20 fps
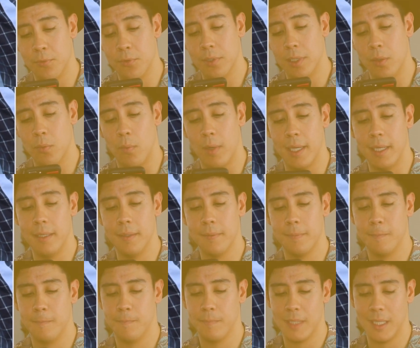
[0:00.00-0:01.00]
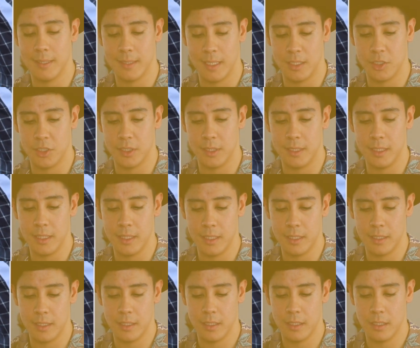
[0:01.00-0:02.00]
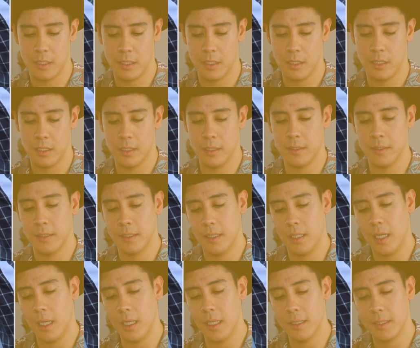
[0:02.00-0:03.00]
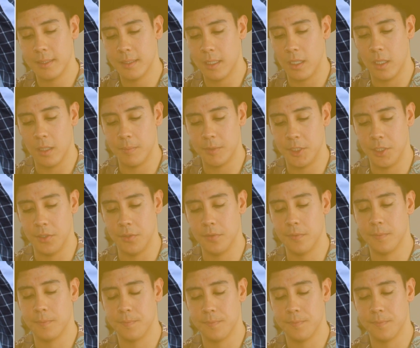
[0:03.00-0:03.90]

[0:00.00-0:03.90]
really white, as I just did. It's all up to you.